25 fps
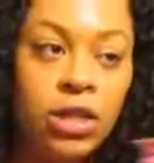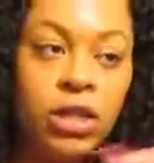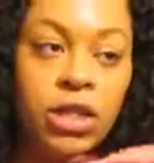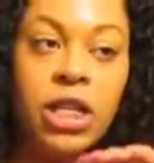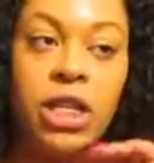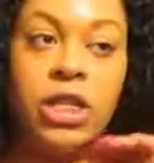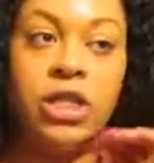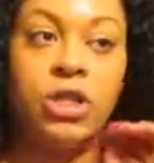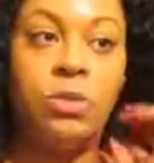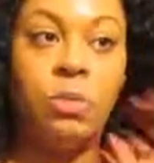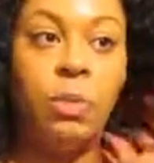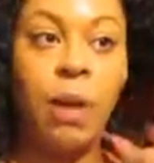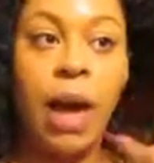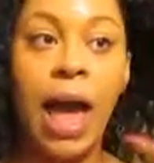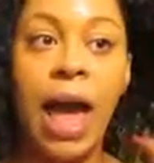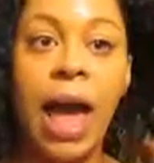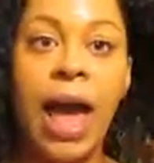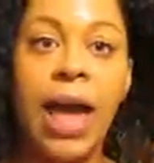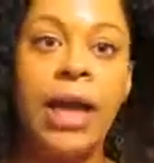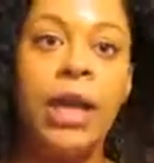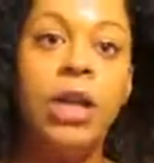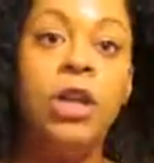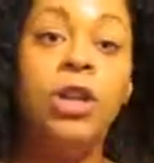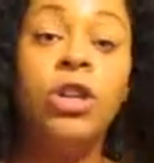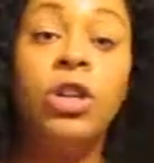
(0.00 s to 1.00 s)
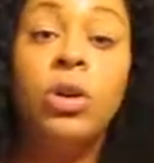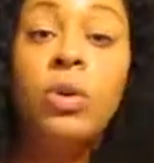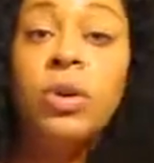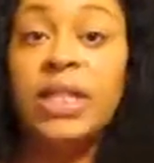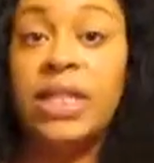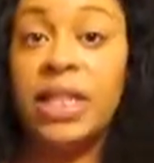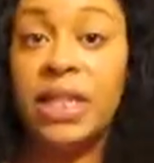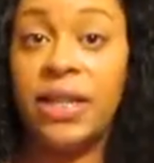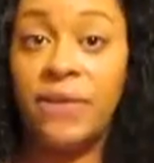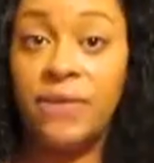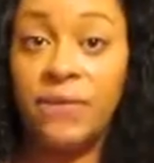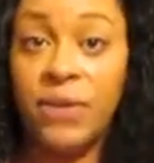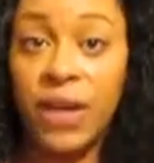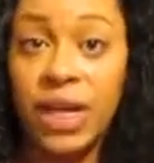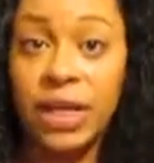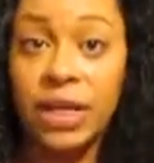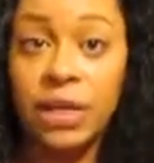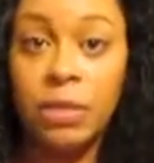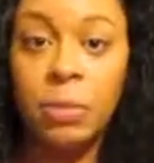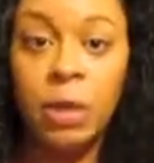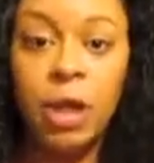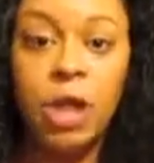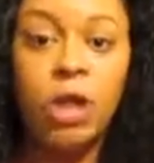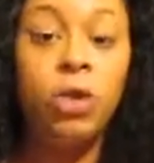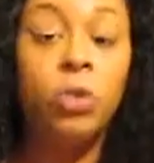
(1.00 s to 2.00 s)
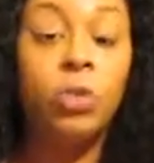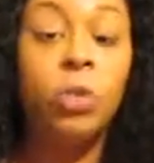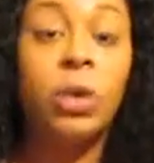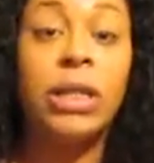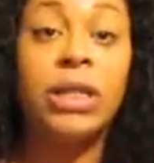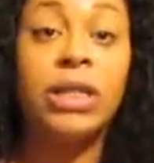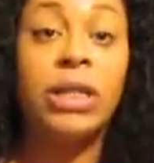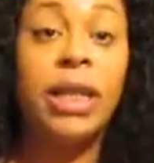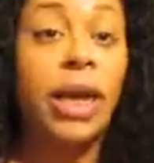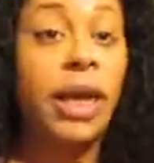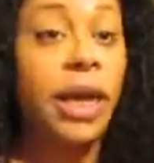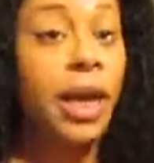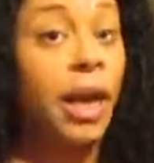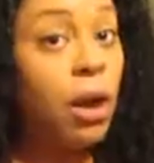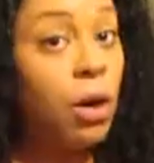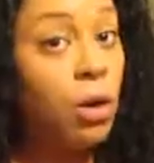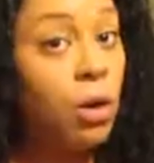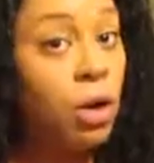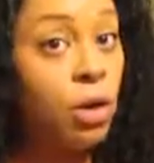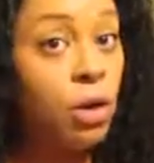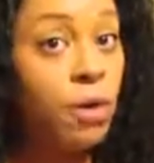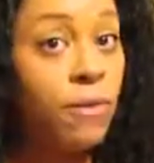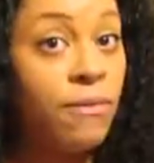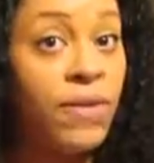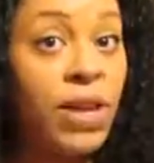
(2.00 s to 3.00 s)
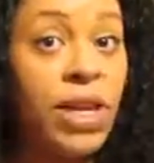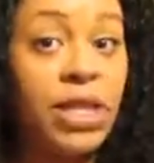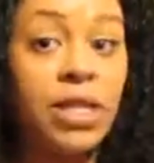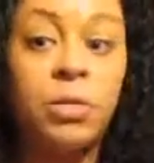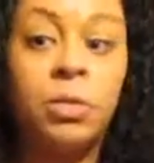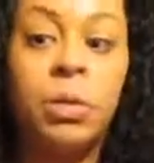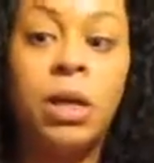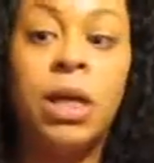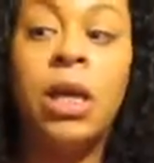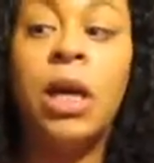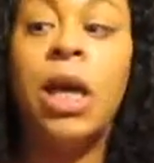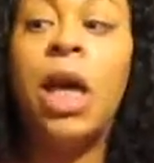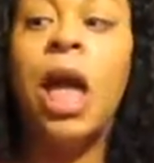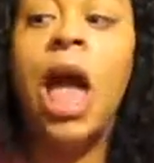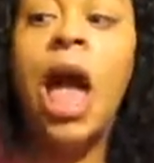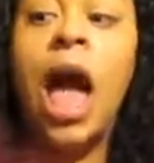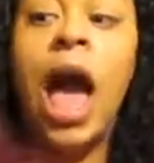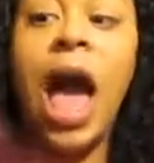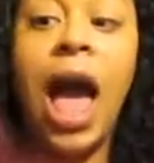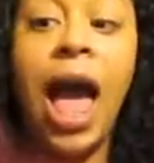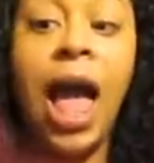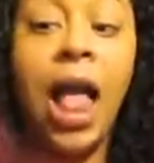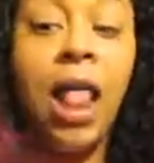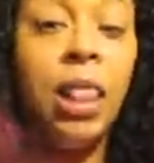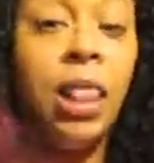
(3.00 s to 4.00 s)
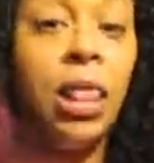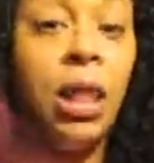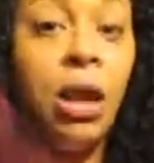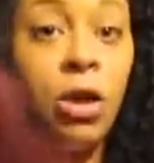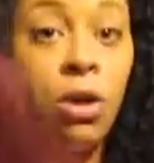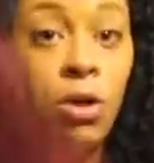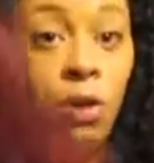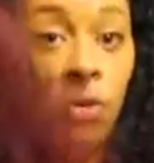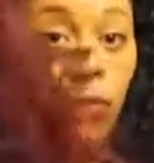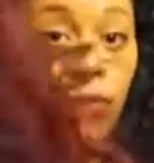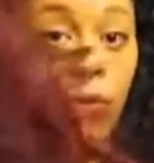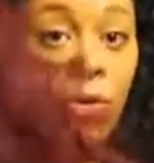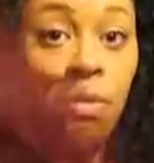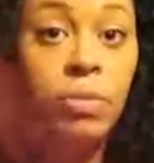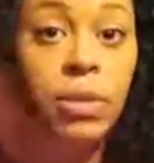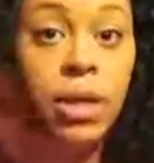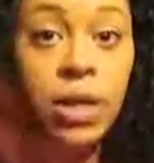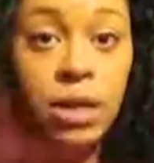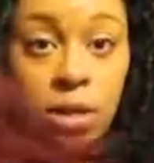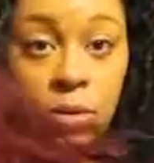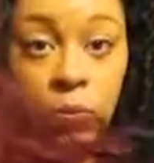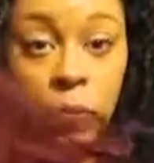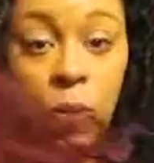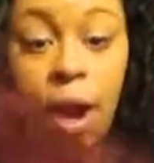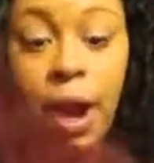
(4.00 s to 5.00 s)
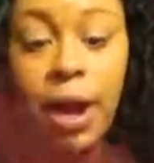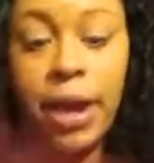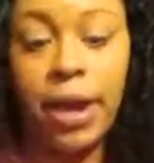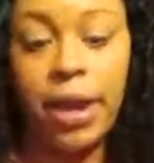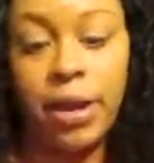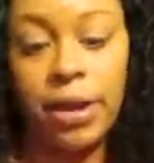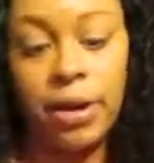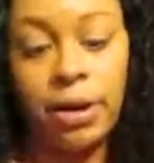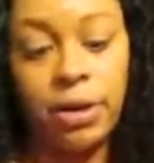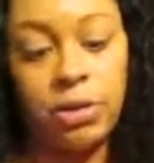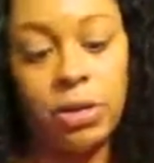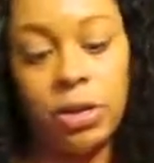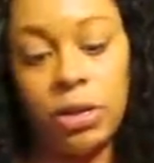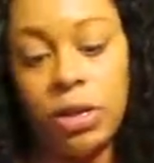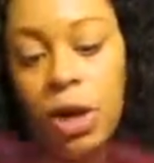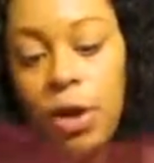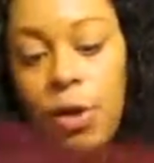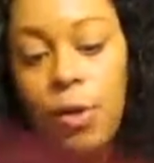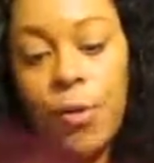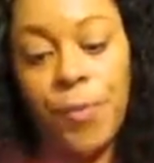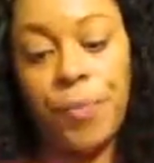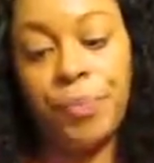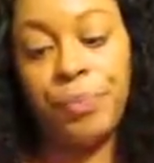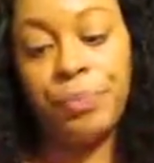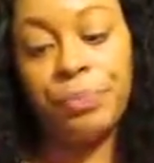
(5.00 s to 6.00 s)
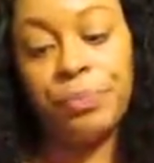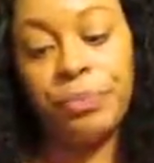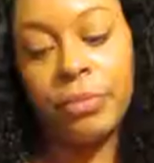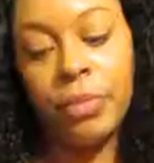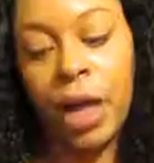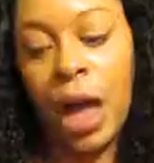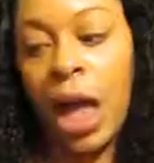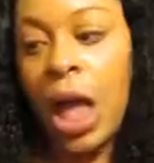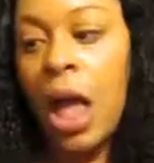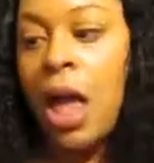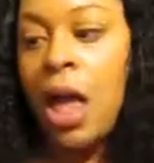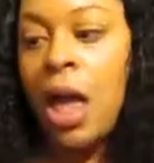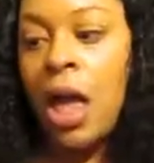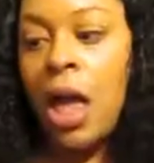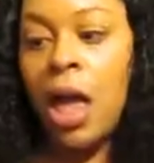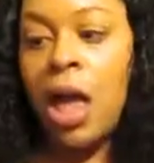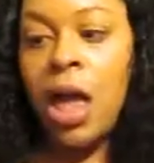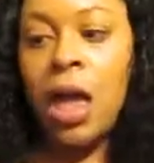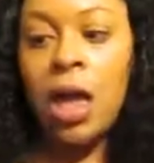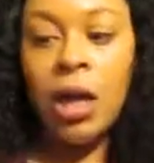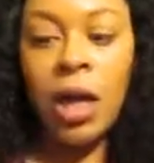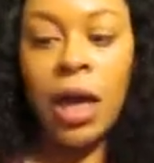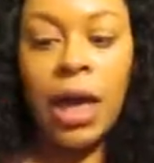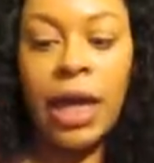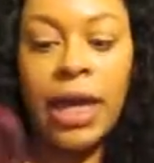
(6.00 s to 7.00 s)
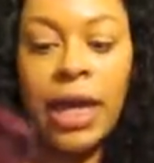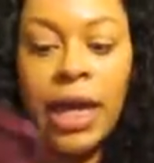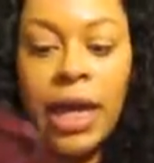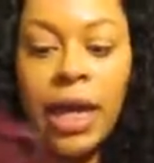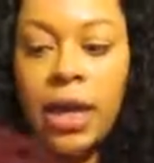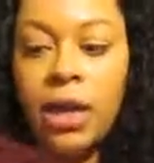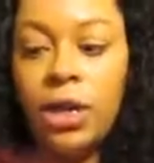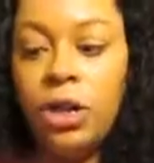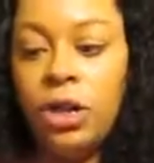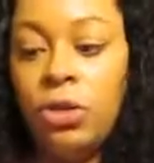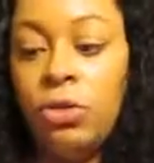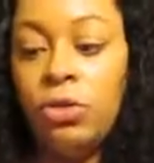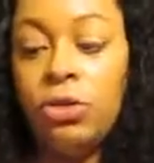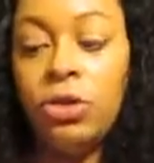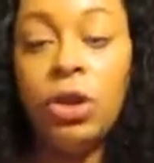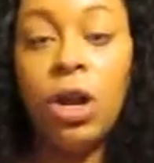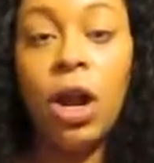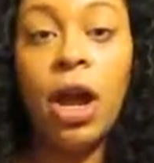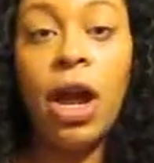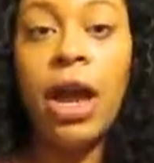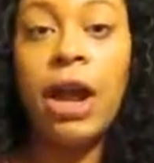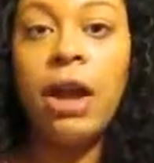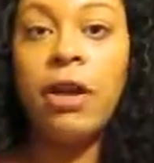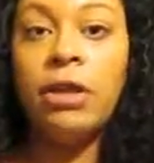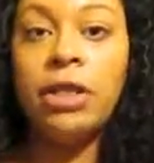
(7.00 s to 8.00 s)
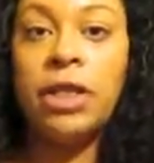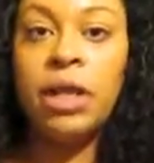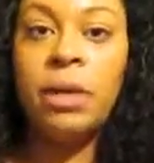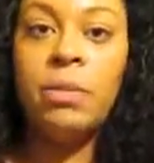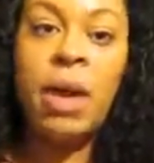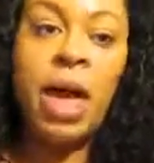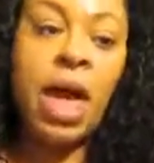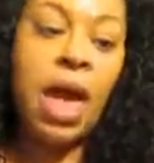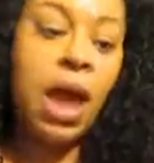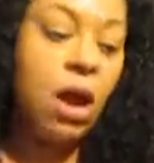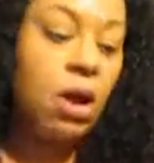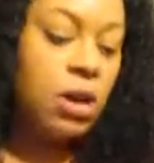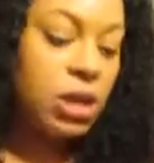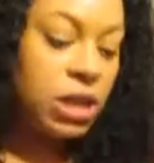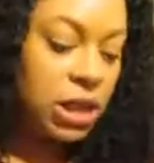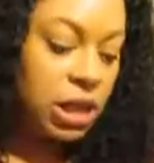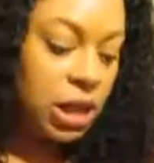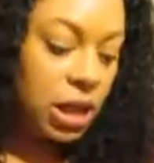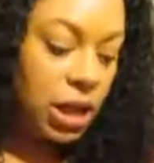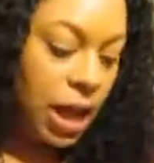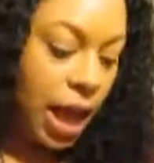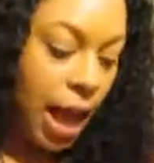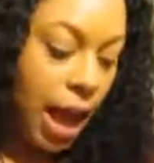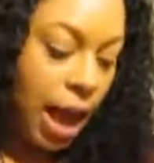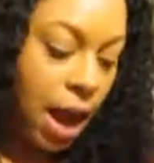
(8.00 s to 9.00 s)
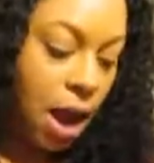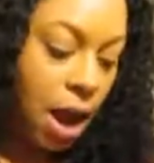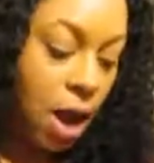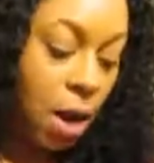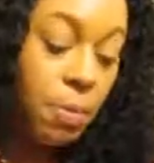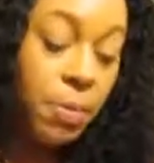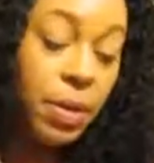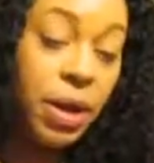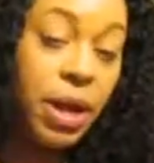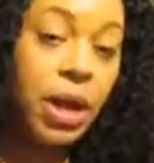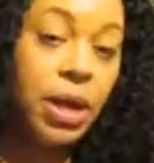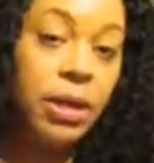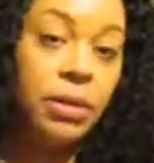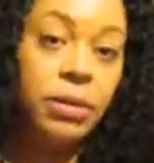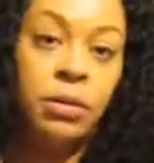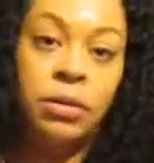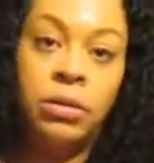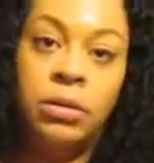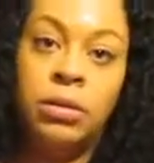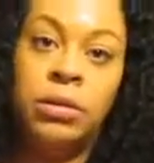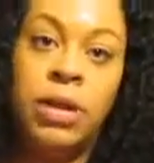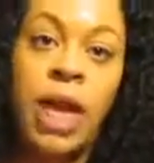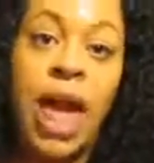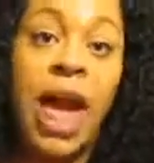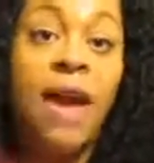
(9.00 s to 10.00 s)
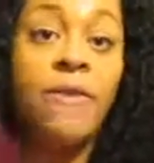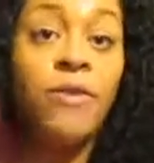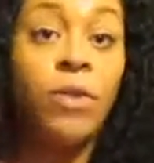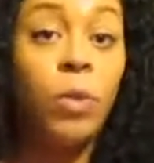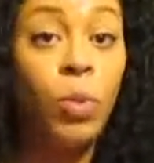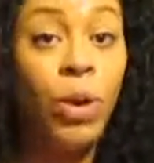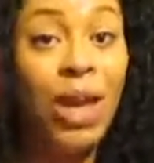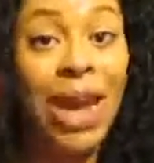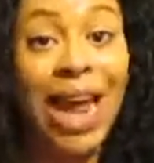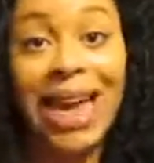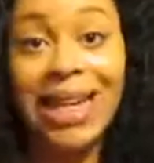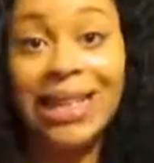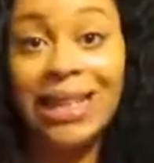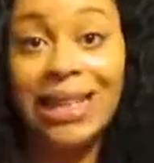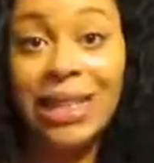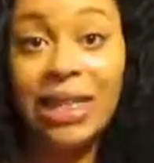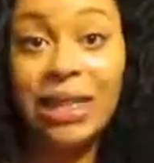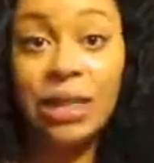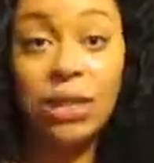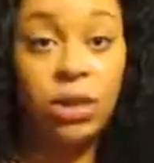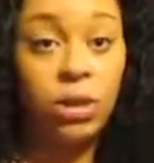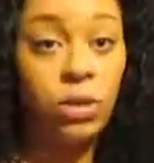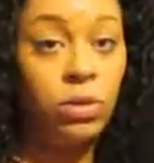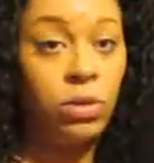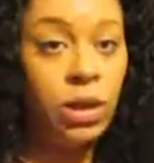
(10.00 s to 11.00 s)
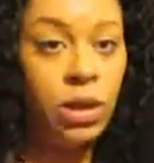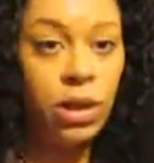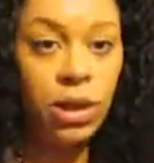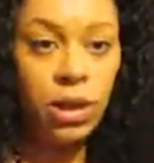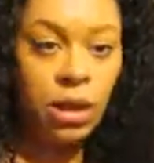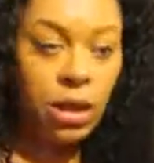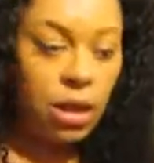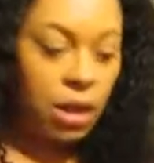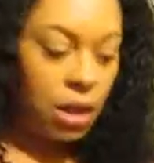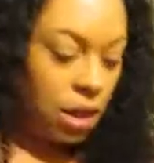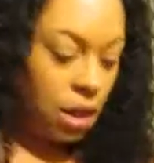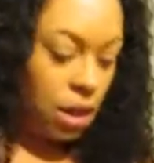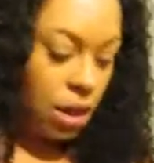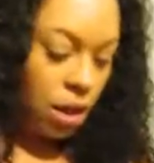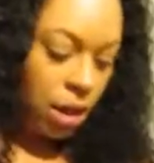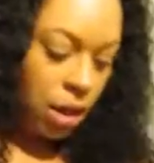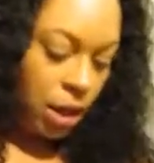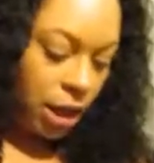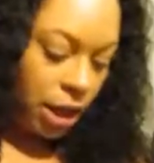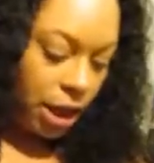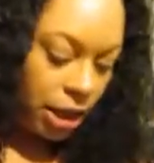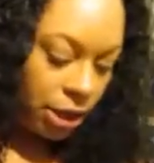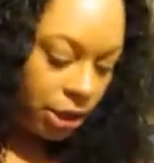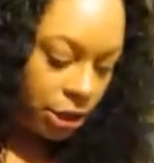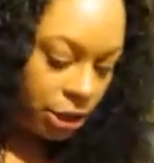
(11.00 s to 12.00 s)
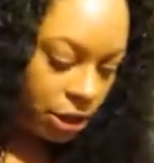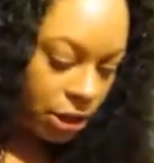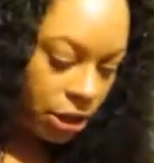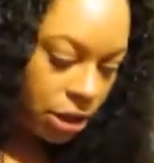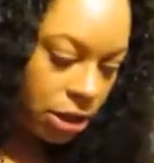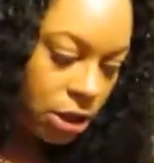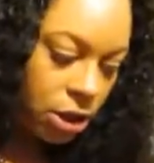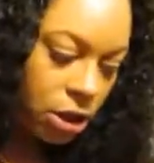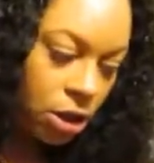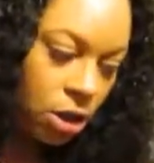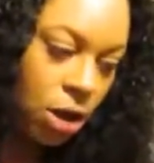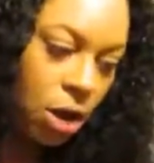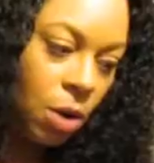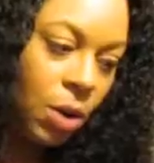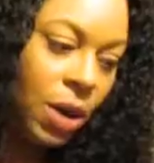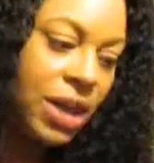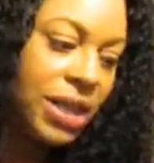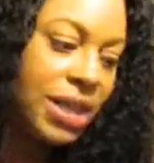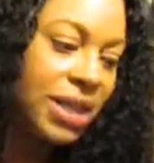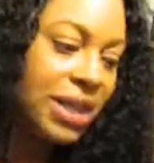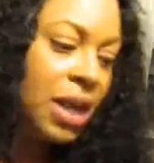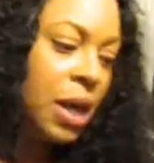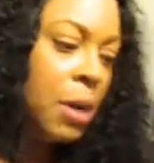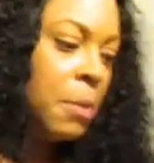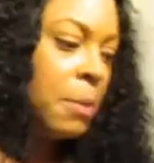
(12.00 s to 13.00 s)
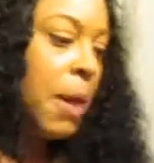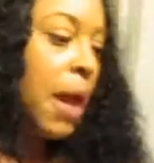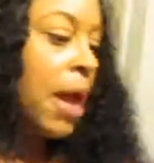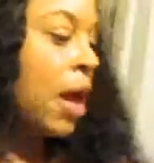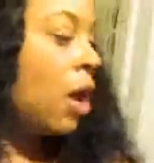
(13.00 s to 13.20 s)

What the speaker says: that you buy, you know, it's an investment. You want to take care of your investment. I learned from this right here. So again, New Star Hair Team hair is good hair, but after what I did to it, it just, you know, and some may